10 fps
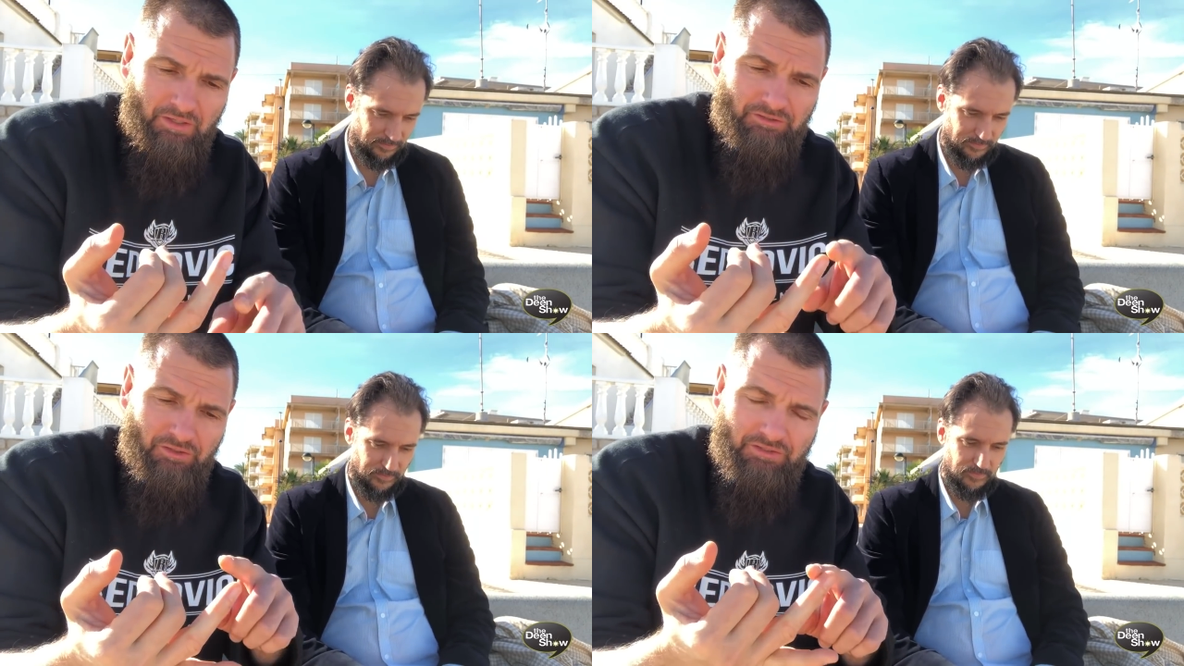
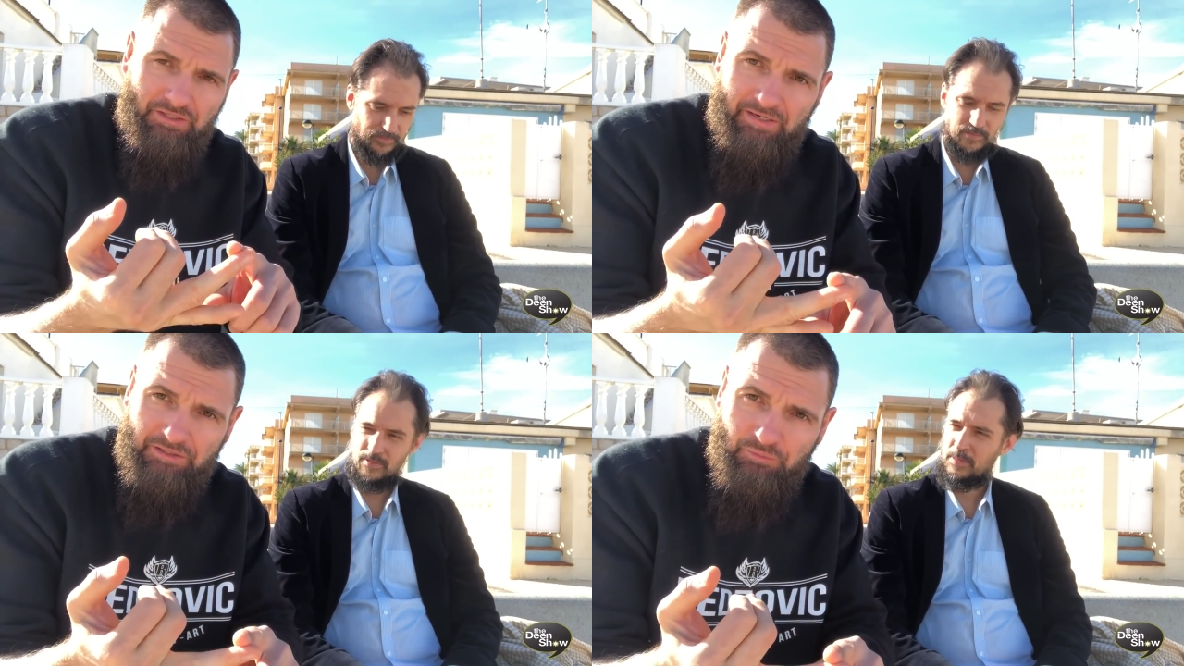Speaker 1: So he
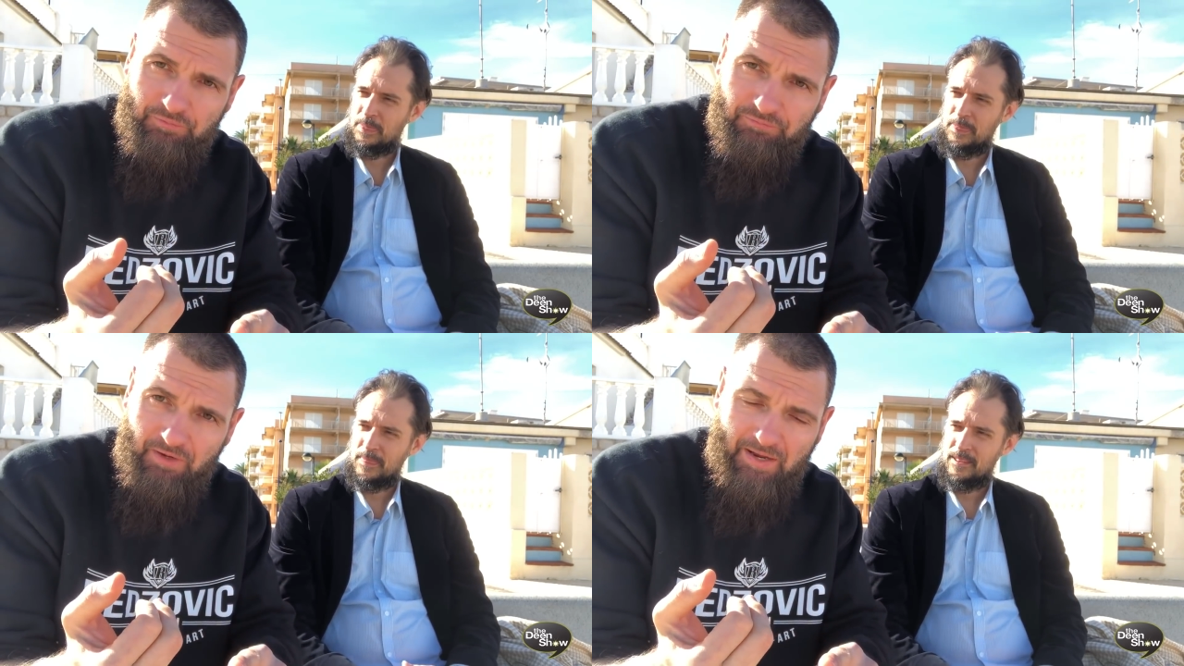started to
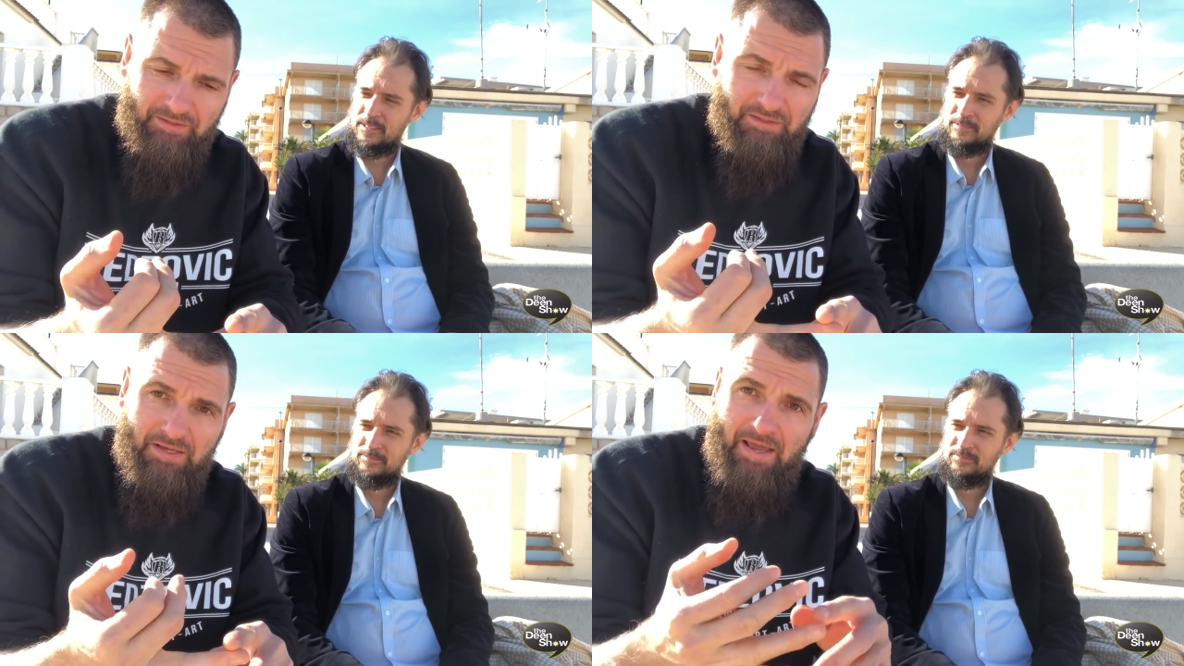
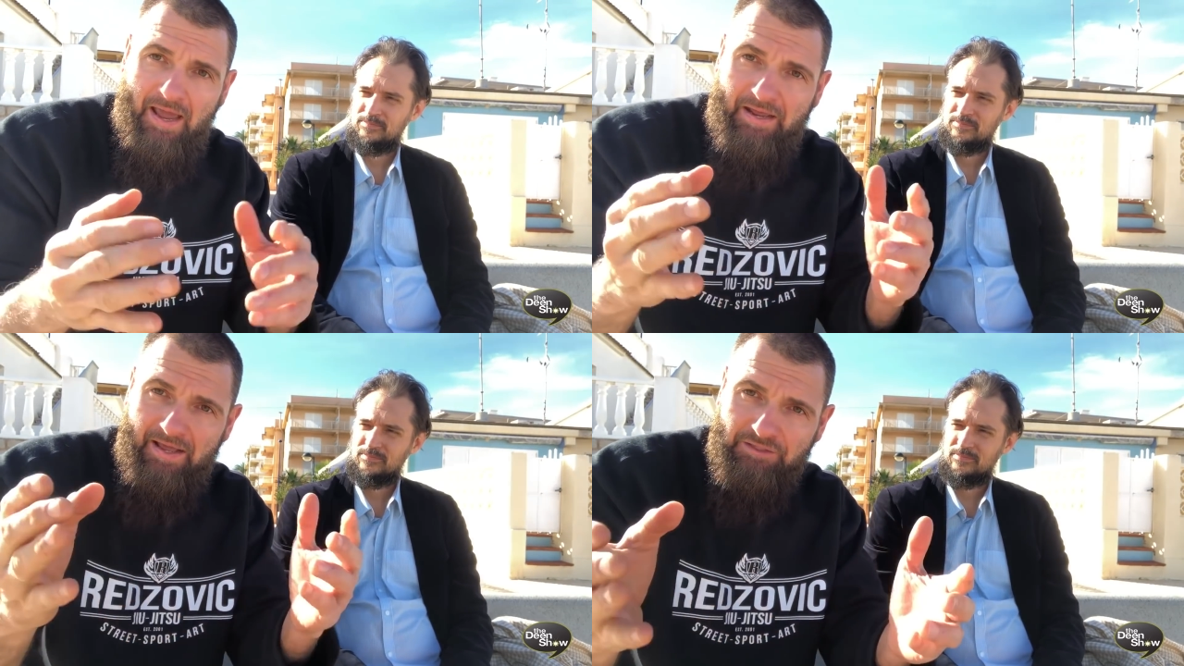reflect,
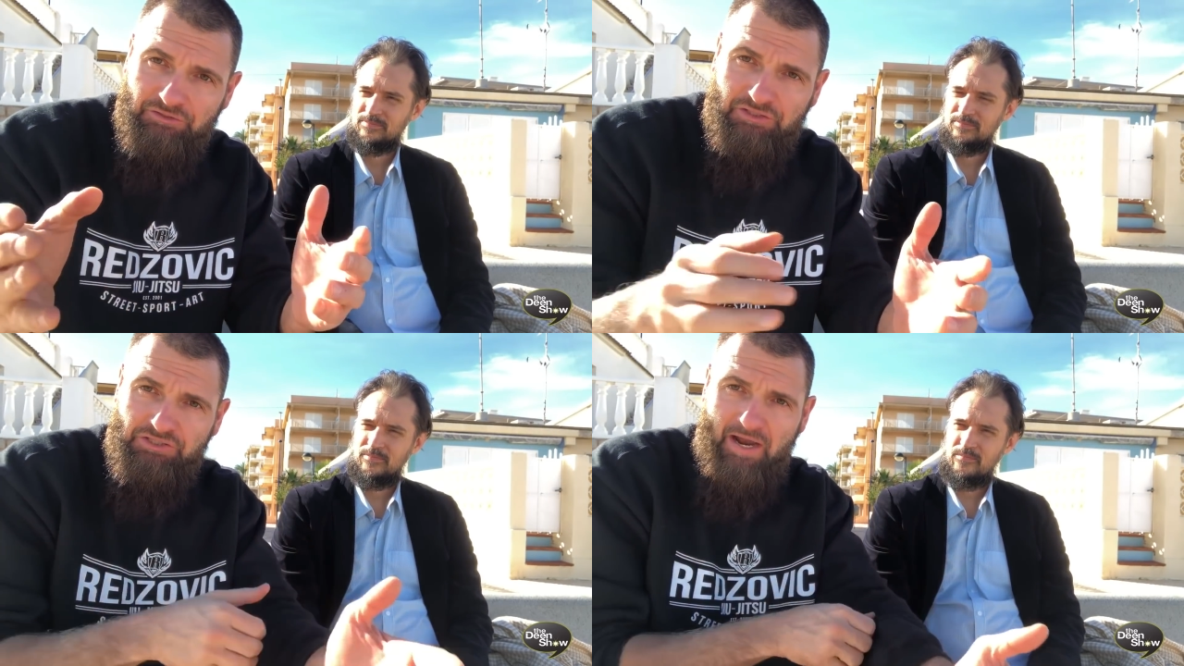and that's
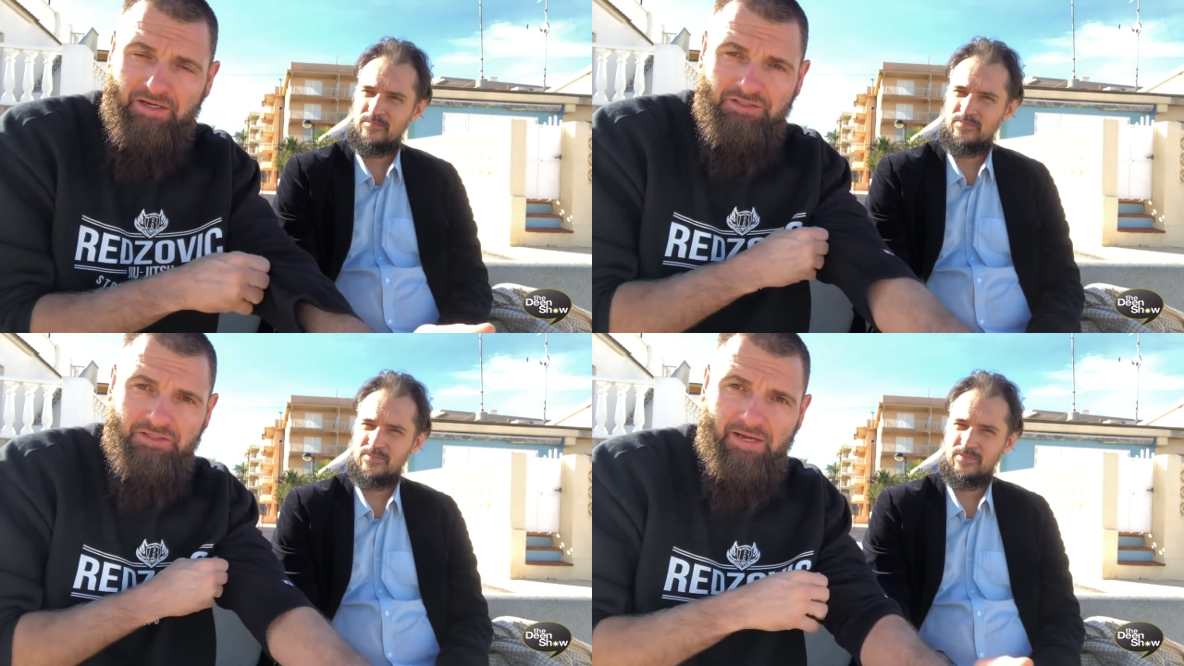the
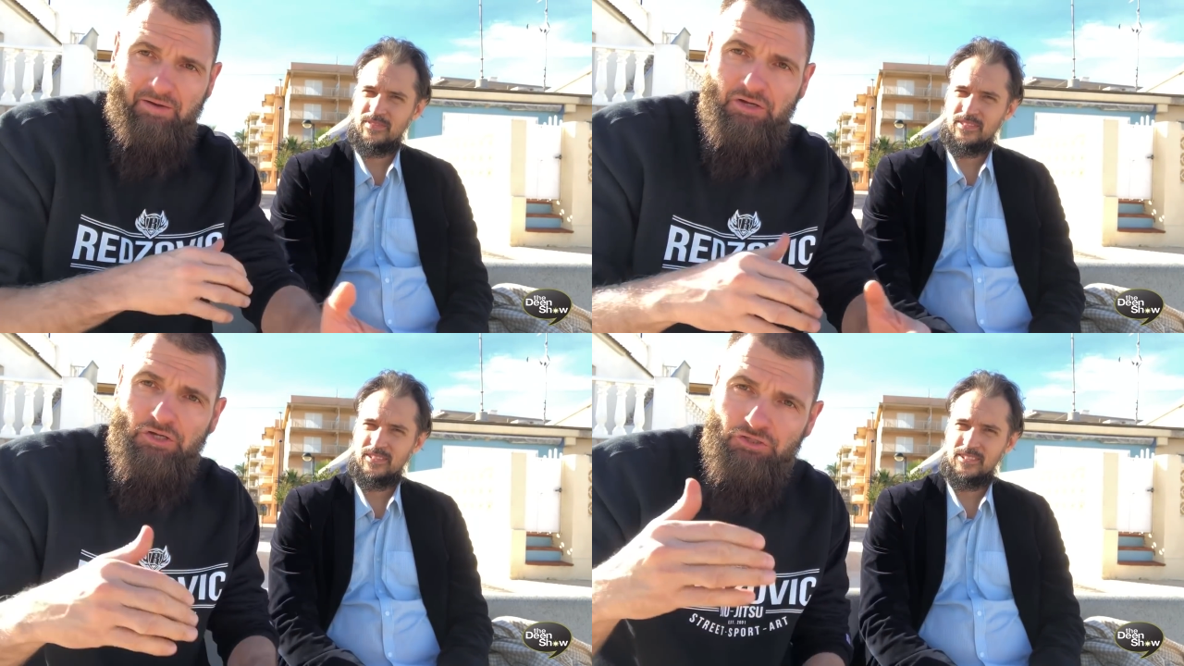challenge now.